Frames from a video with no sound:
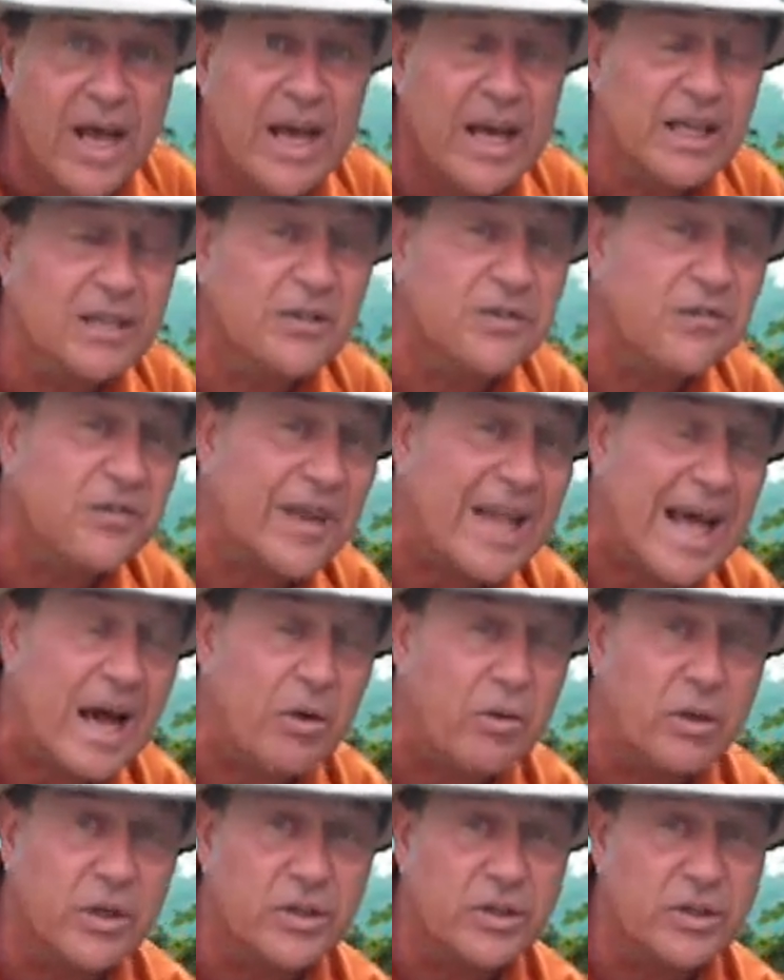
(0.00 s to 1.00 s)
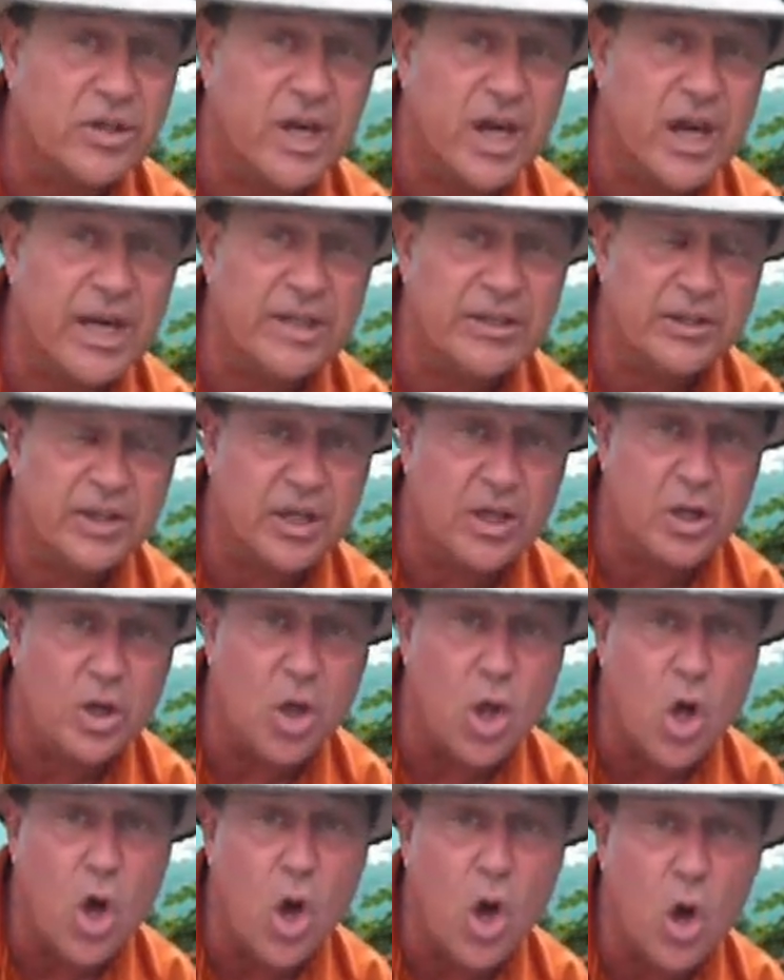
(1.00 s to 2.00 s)
Its flower is nice and
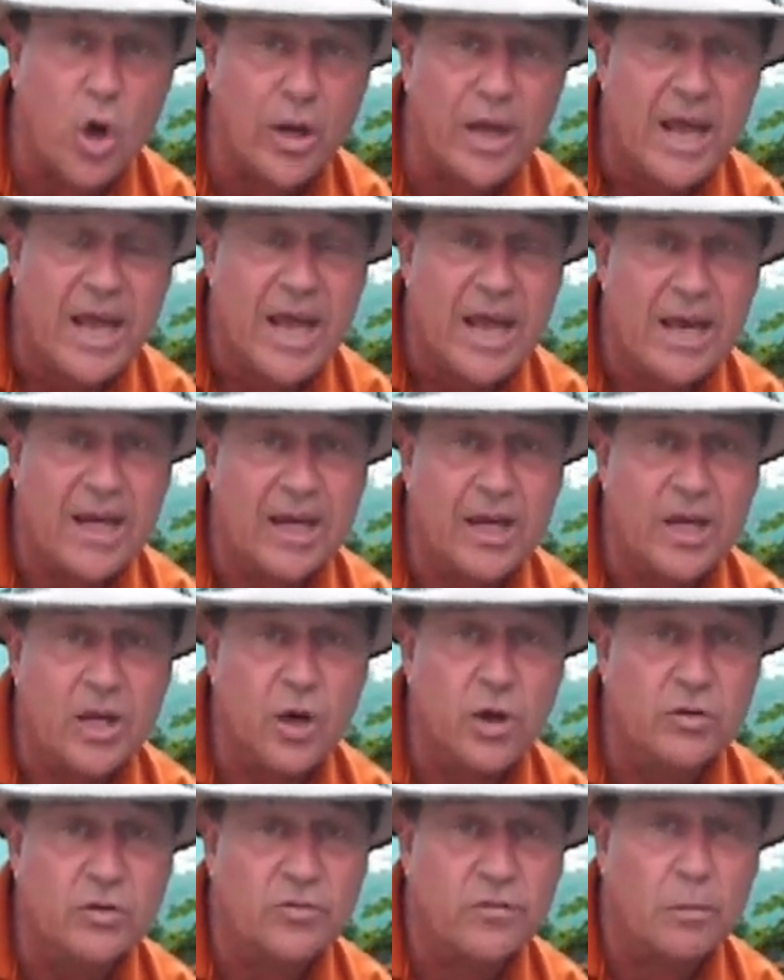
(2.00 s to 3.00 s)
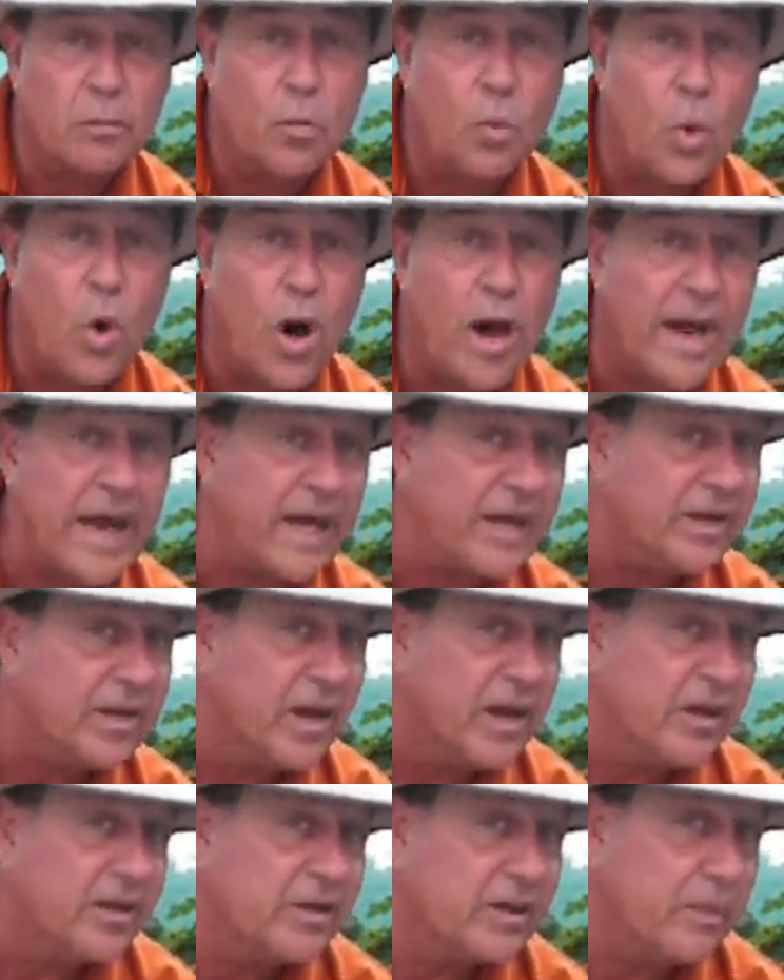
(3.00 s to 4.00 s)
long, and it goes from white
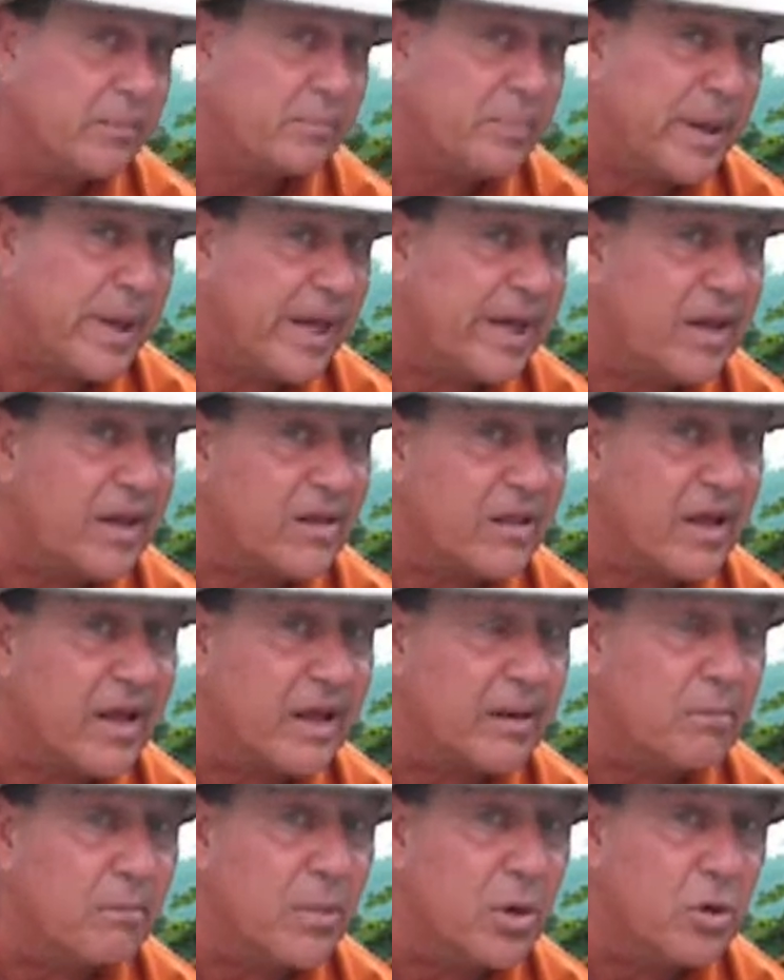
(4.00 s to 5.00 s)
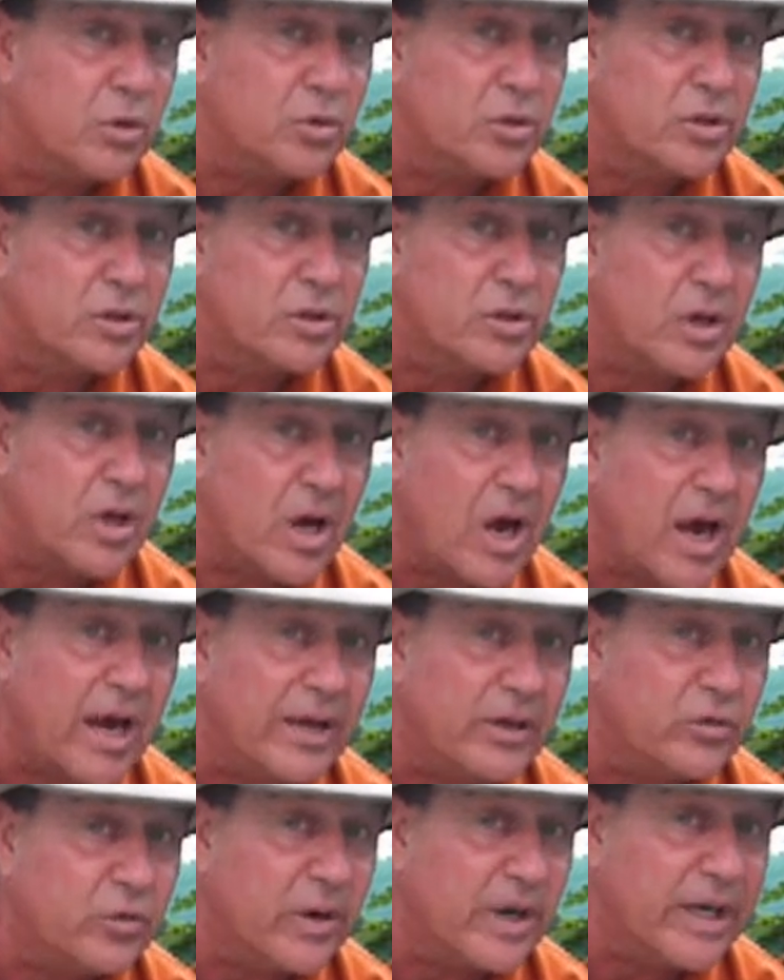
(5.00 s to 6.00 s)
to pink like most
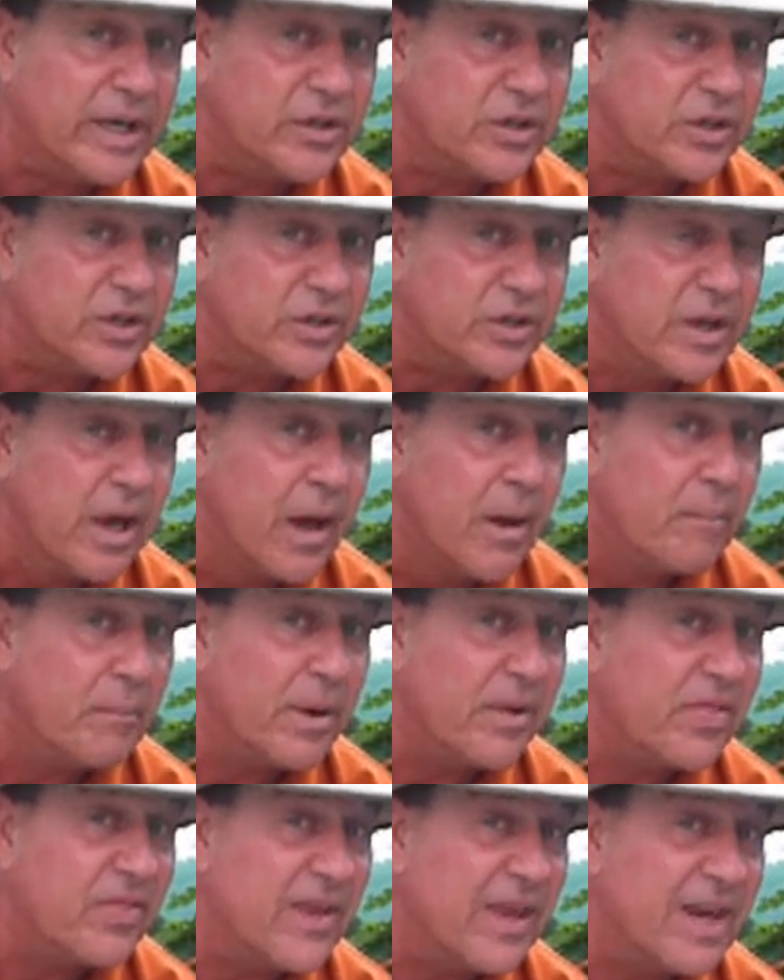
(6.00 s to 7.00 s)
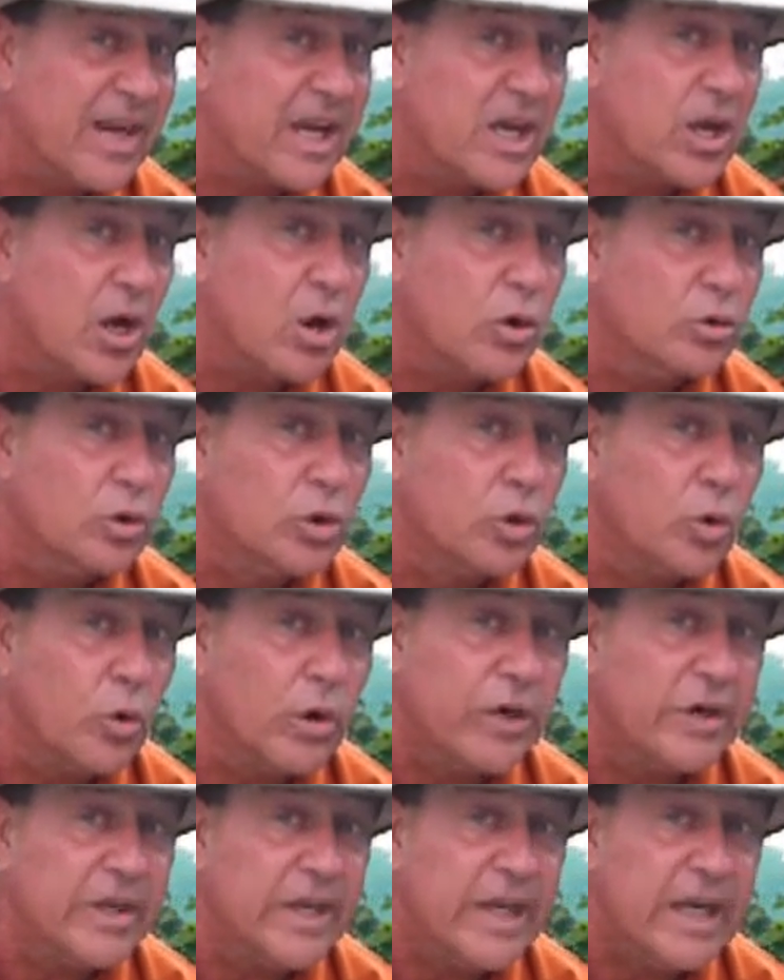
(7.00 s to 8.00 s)
hydrangeas, but then it goes to
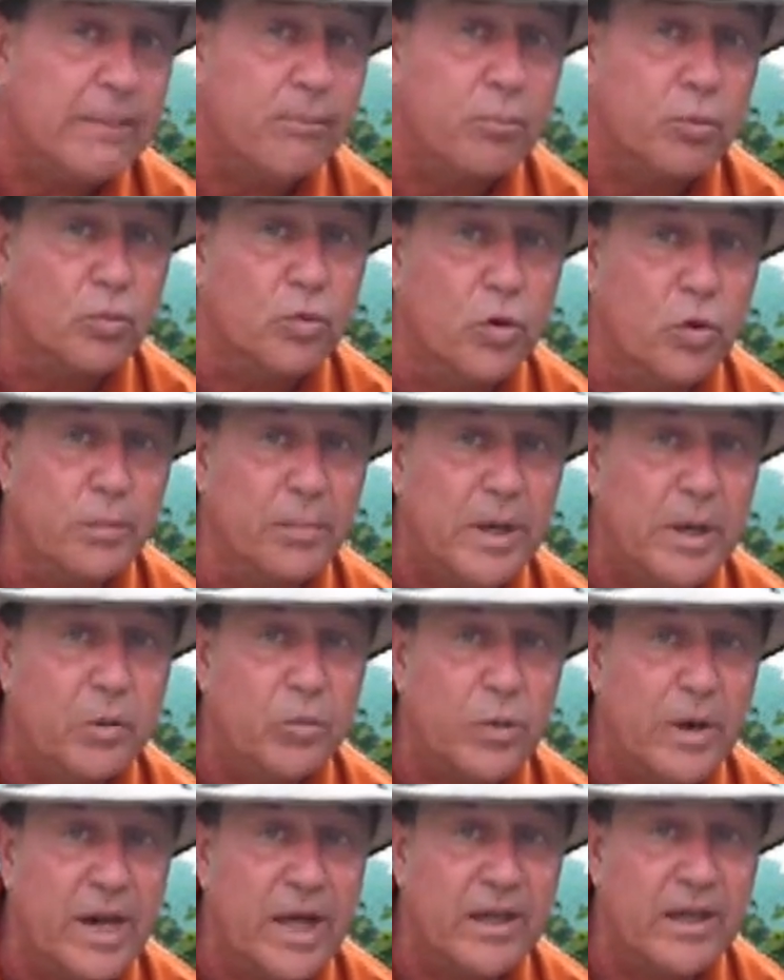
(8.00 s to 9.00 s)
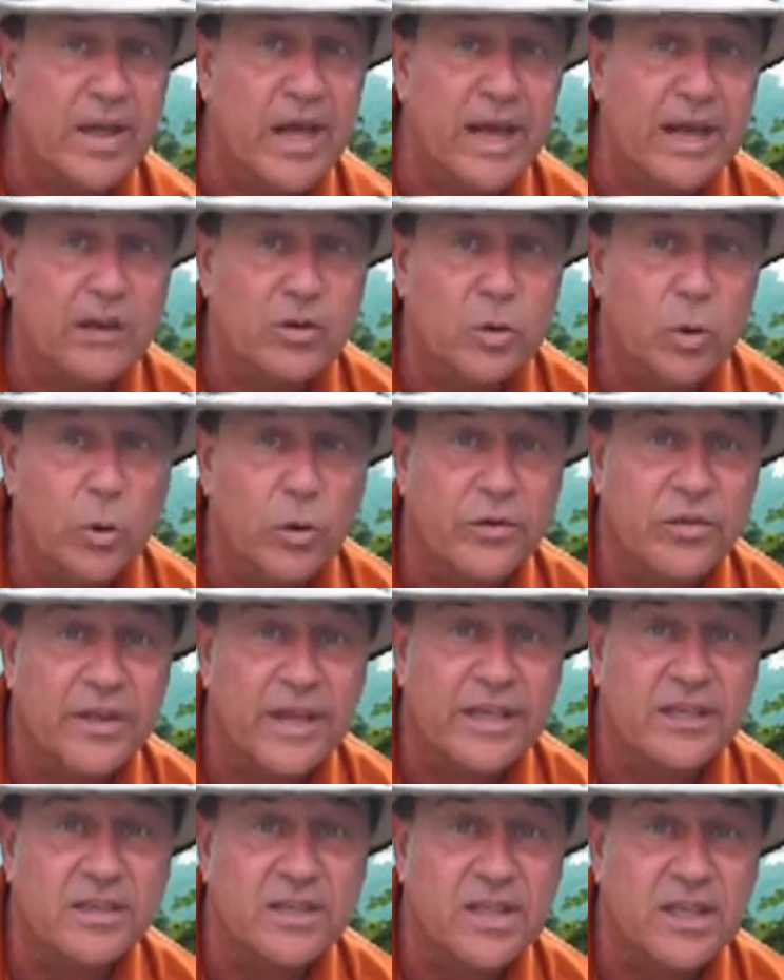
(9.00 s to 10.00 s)
a deep ruby red like
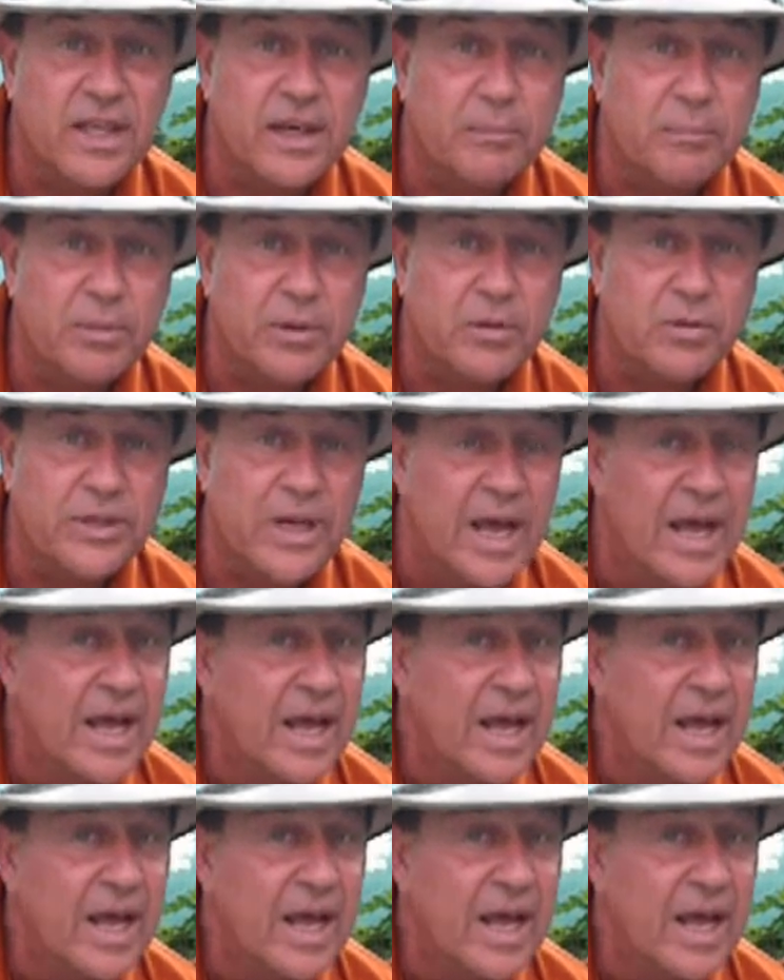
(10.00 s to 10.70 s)
Dorothy's slippers.